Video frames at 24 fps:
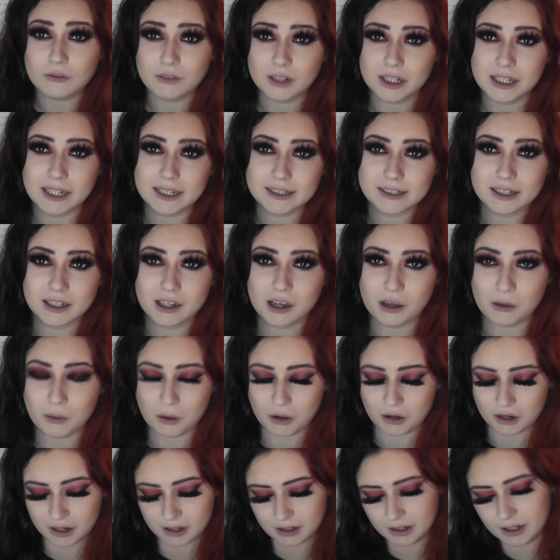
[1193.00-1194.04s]
Hopefully as I
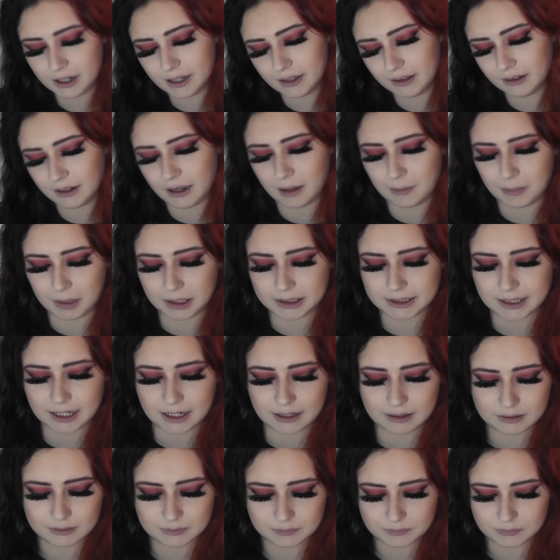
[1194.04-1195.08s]
go on, it'll get
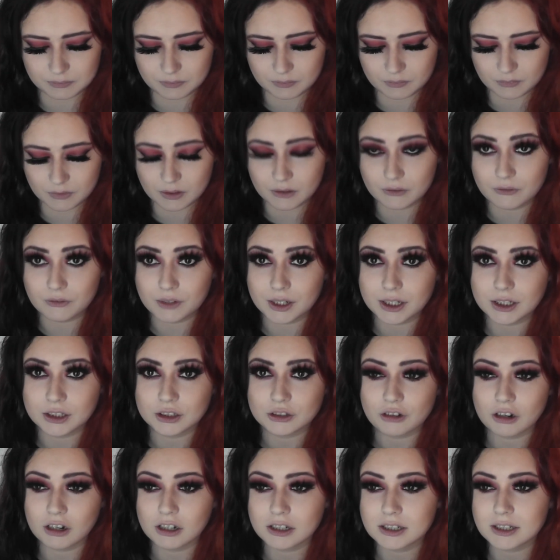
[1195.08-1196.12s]
better.
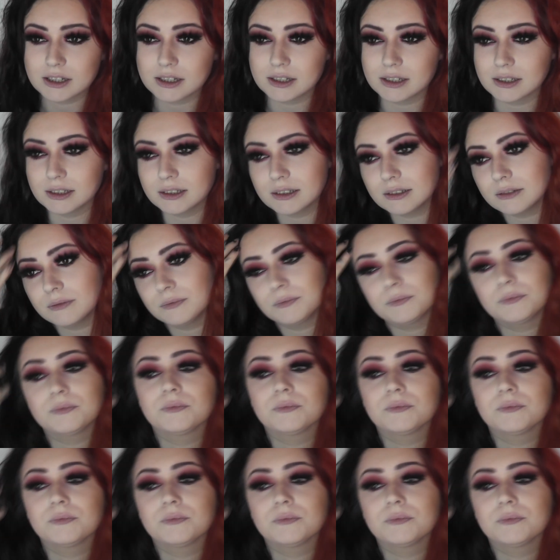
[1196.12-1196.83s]
Fingers crossed.